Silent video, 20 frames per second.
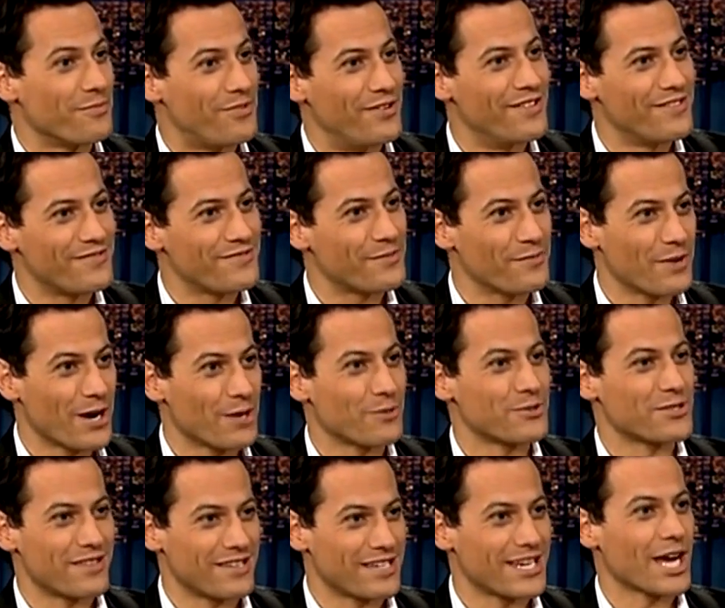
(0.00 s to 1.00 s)
from when I
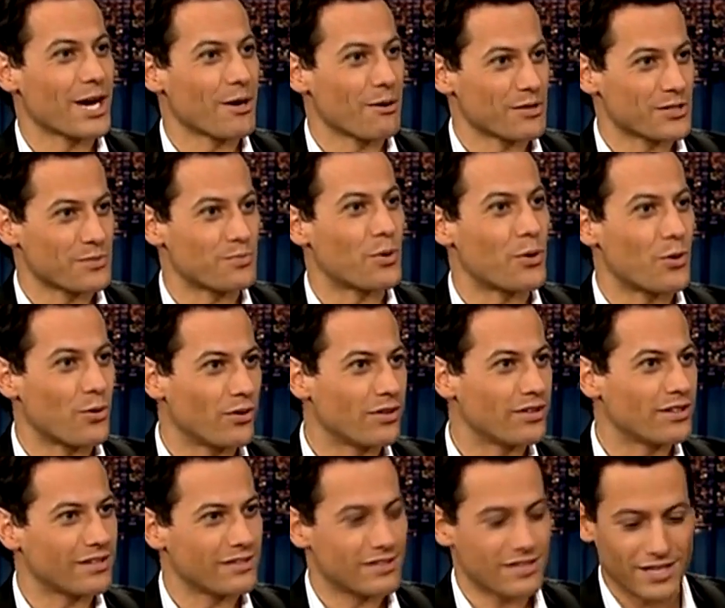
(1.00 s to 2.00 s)
was the day I was born.
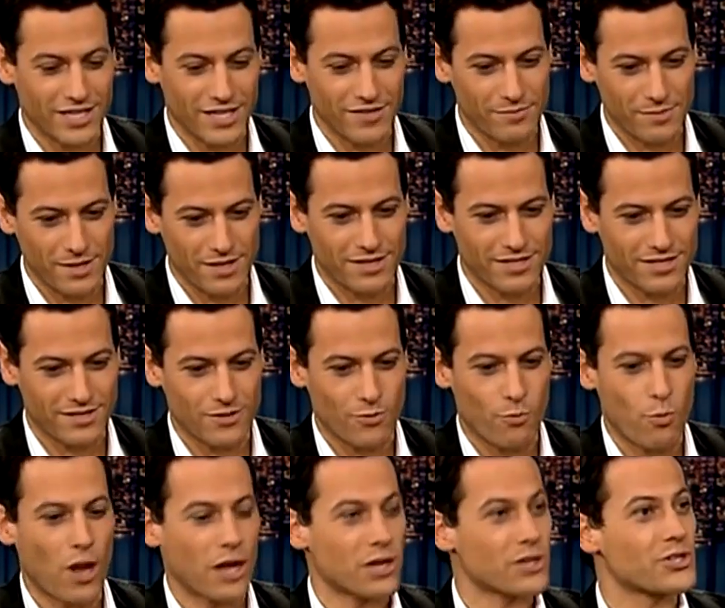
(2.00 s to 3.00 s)
You know, right, right. Uh,
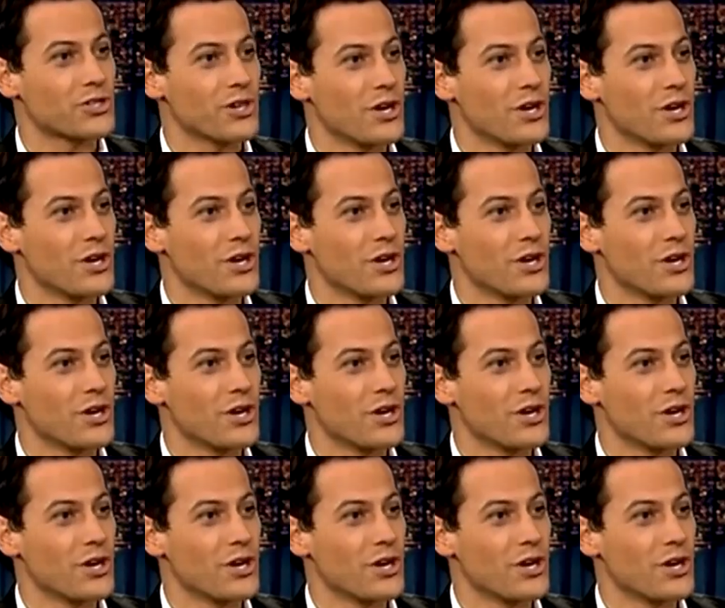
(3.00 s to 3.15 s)
mine Welsh, too,